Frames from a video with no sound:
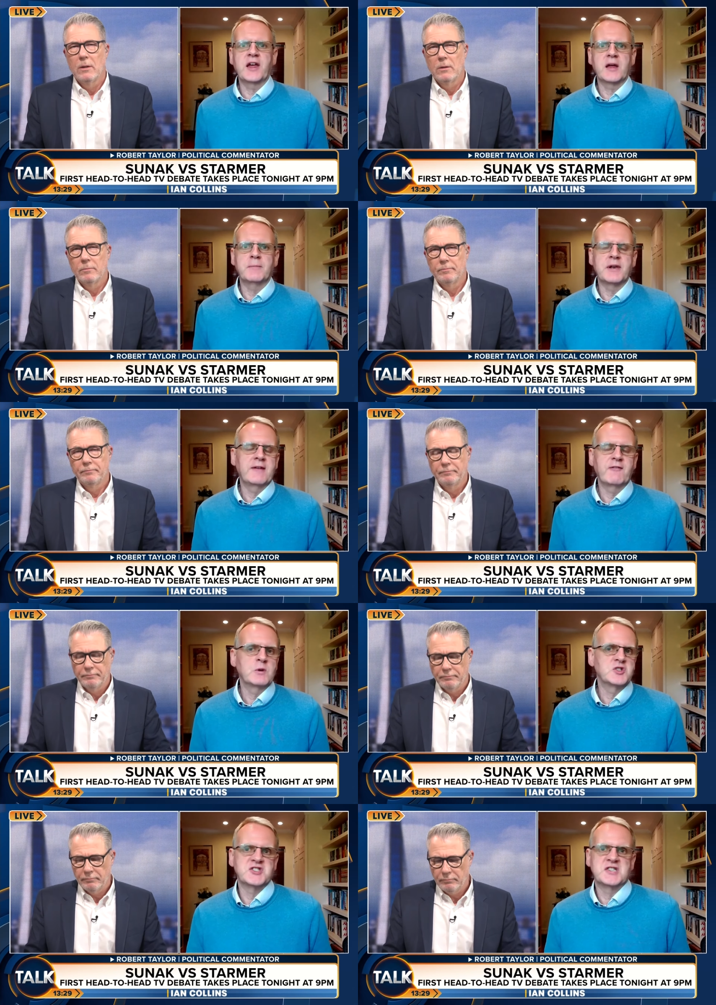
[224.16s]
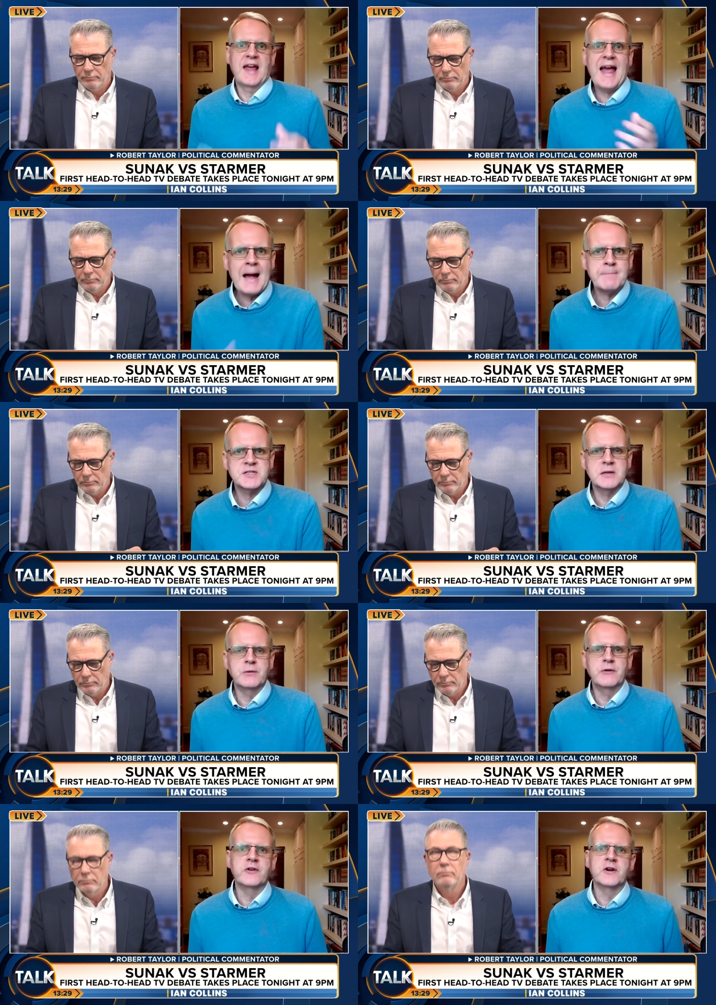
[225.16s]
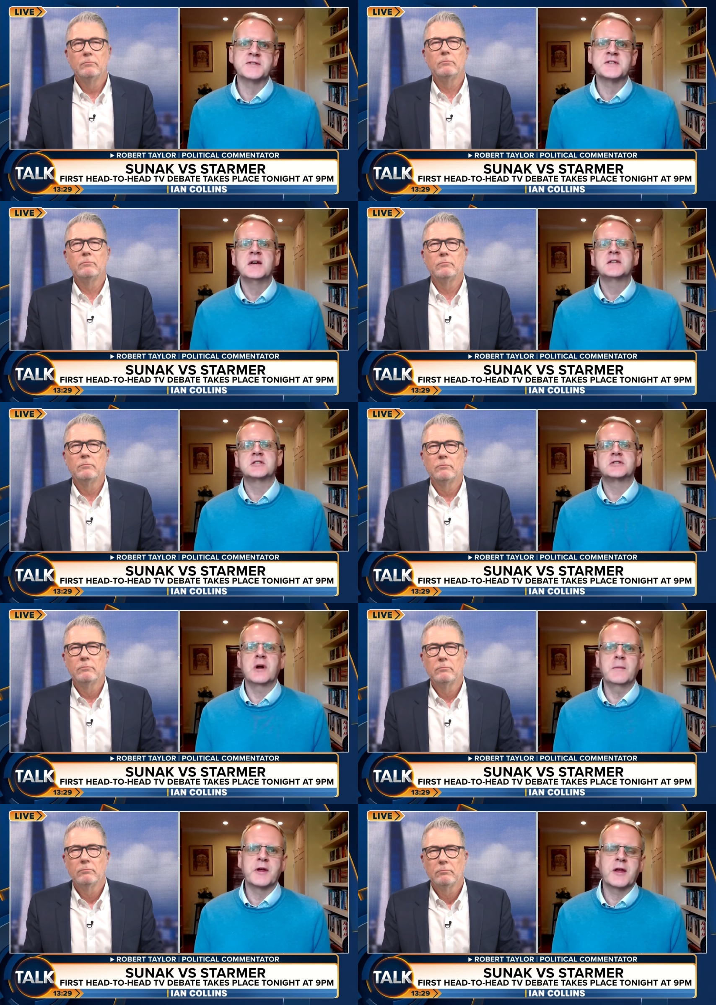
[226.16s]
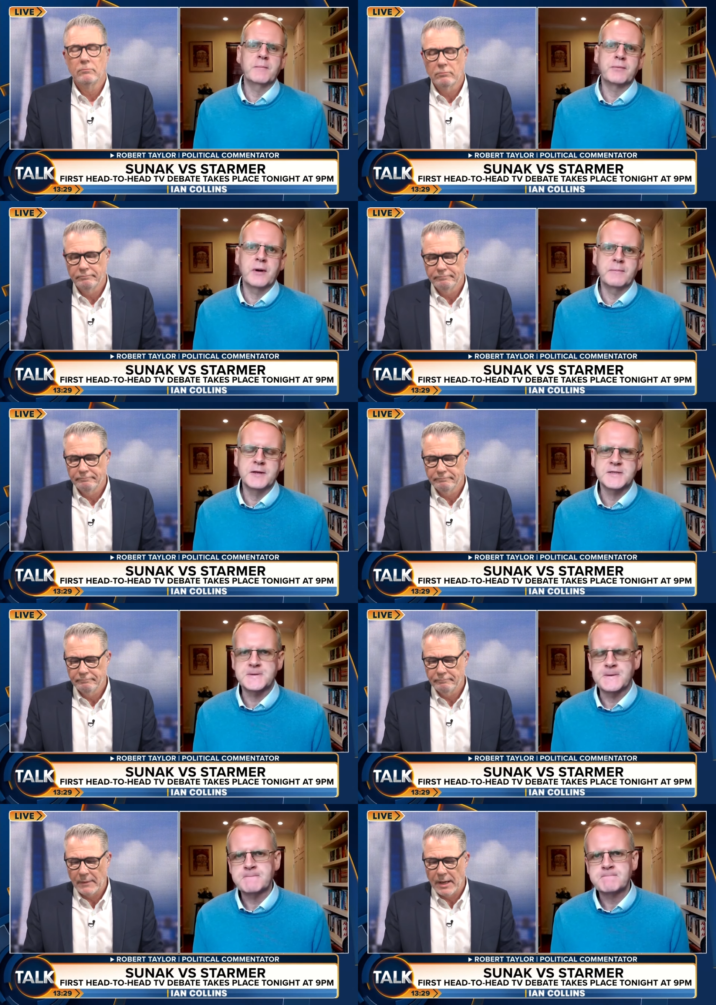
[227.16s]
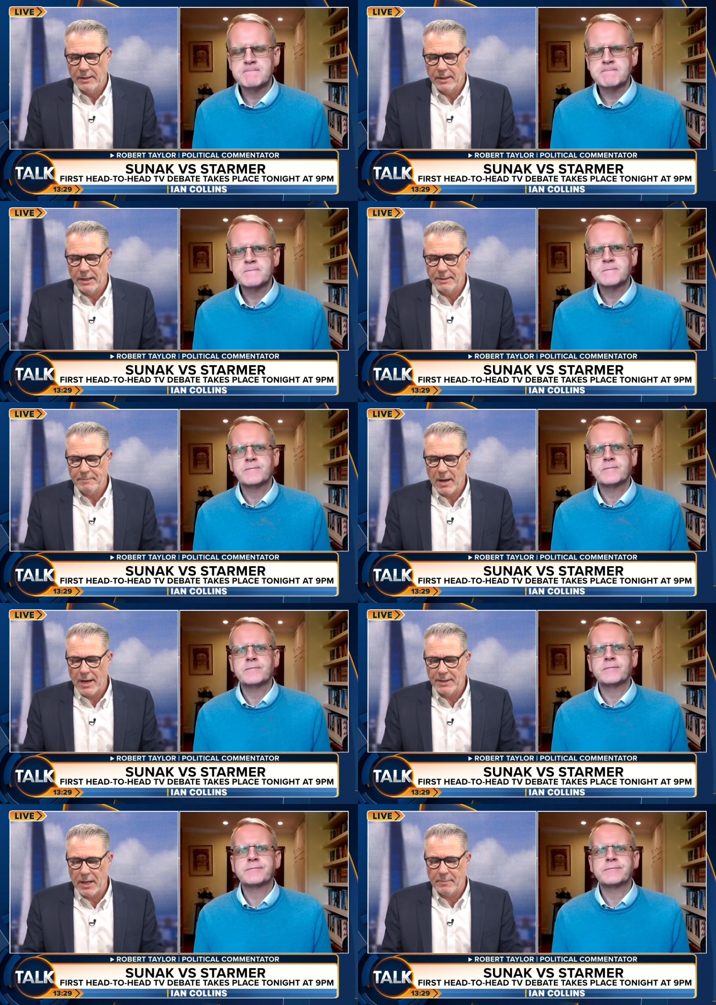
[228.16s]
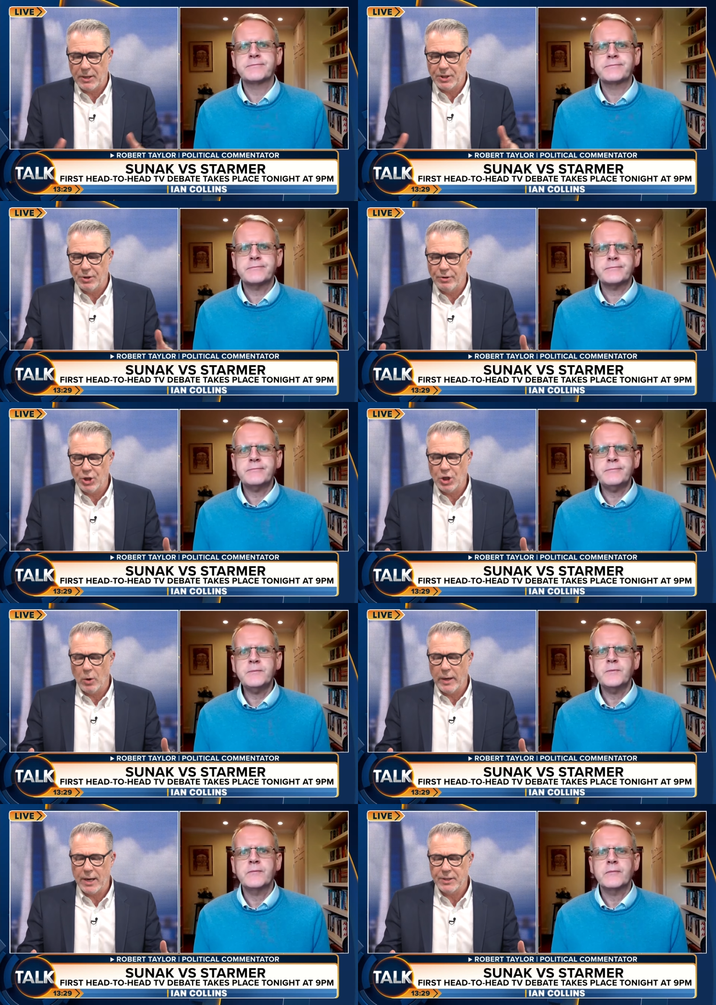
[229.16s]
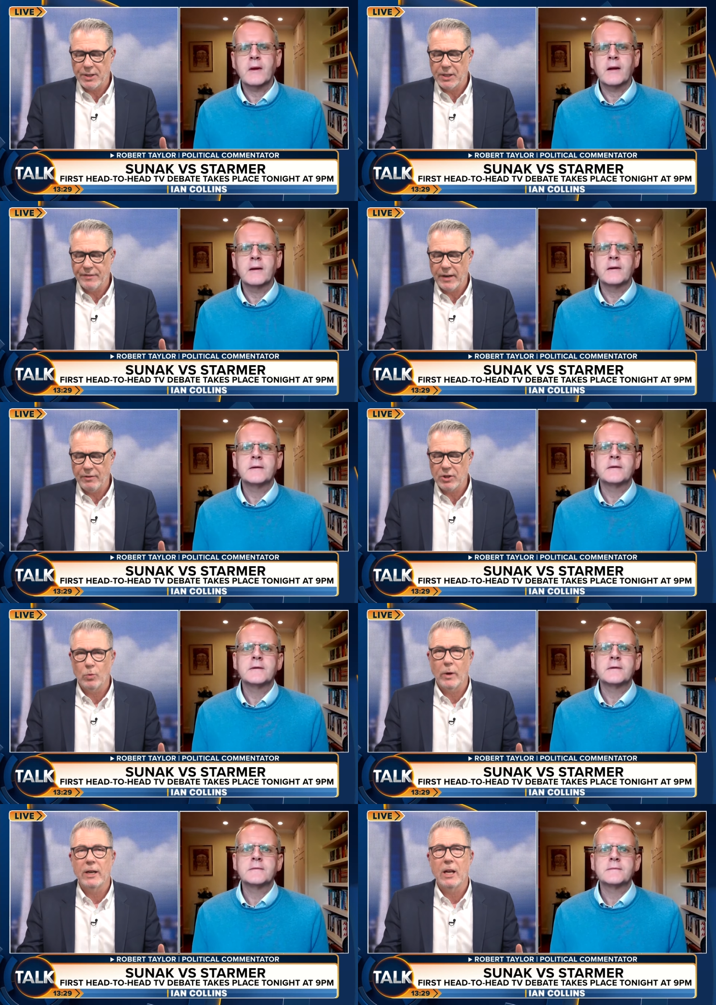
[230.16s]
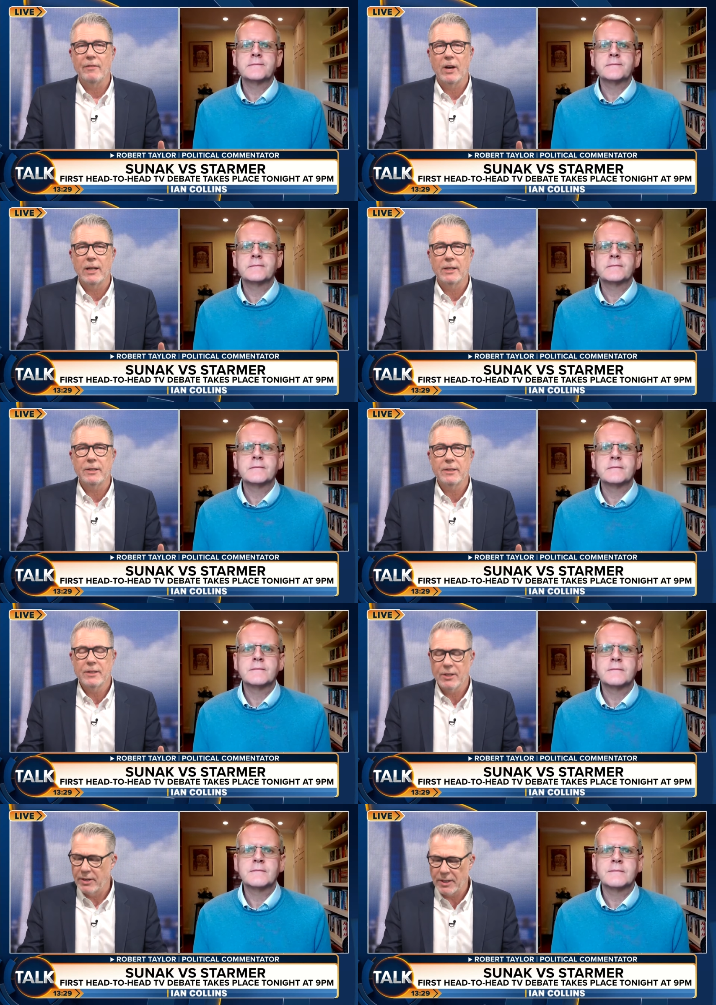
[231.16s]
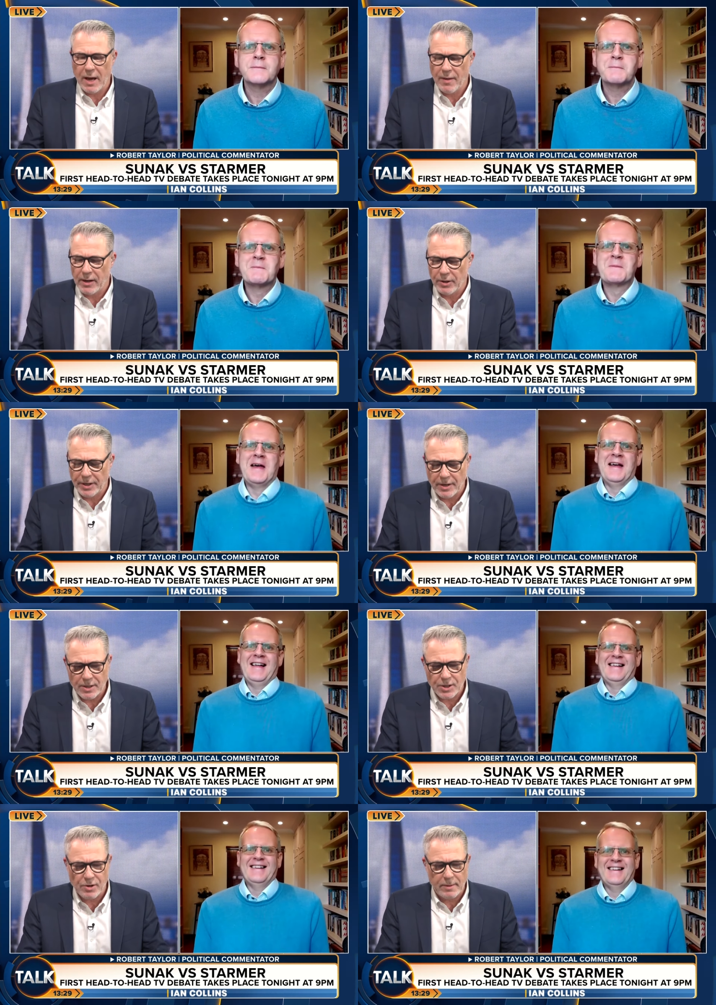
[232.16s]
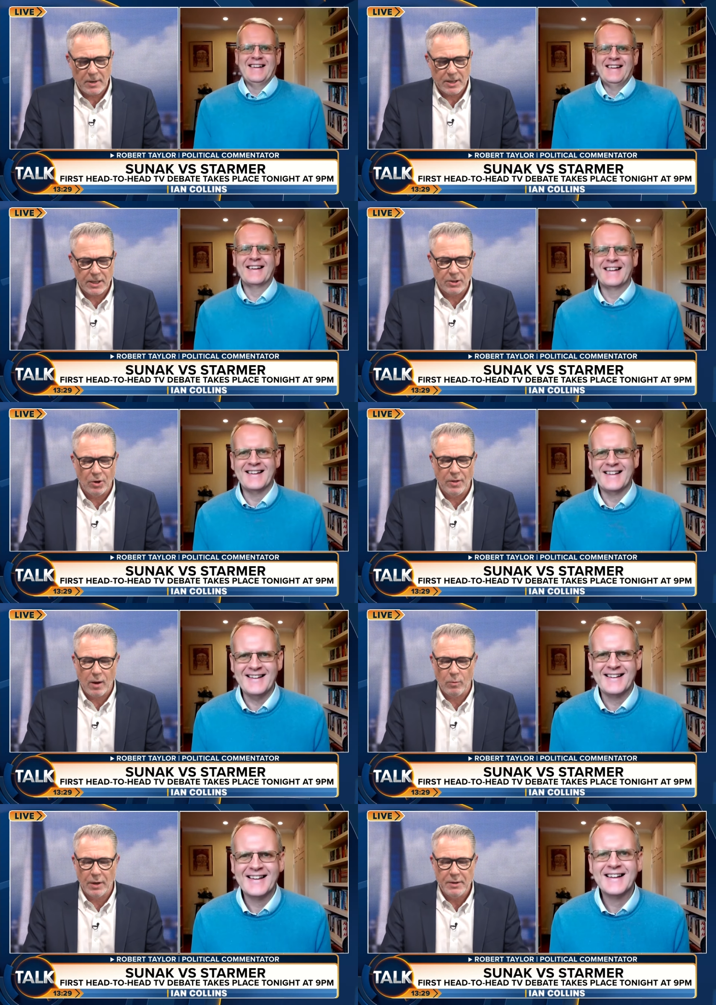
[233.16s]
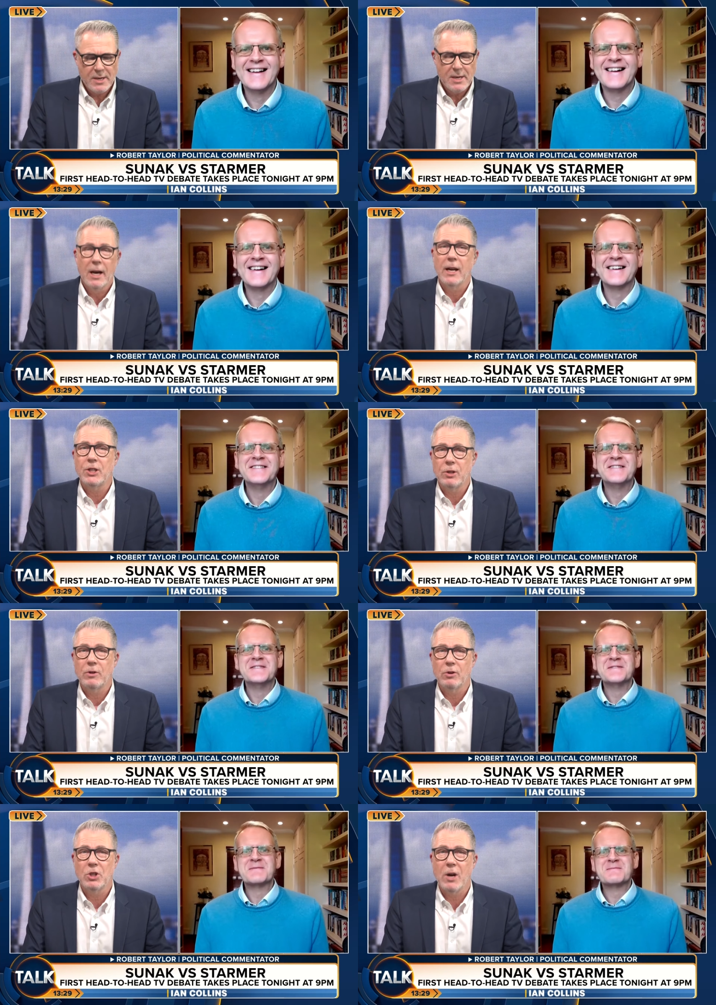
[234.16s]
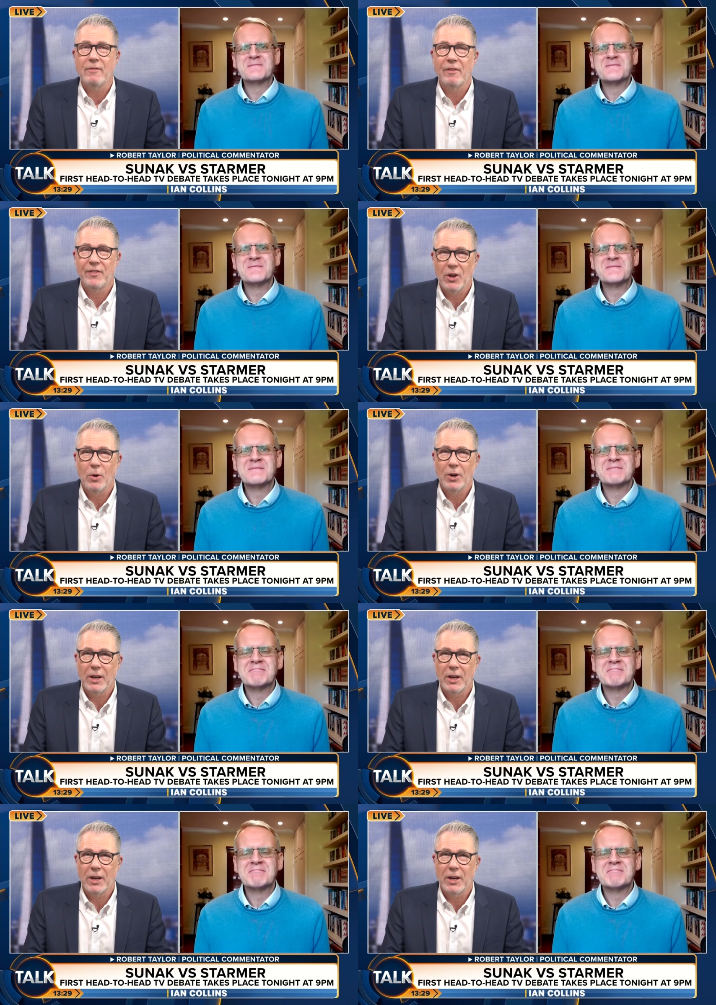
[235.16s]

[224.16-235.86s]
Speaker 1: and believing, which is the absolute reverse, to try and become Prime Minister. Indeed. Uh, another big story, Joey
Speaker 2: Essex's favourite to win Love Island. Sorry, I don't know how that got in our script. Let's ignore that one. Unless, of course, you have a view on it,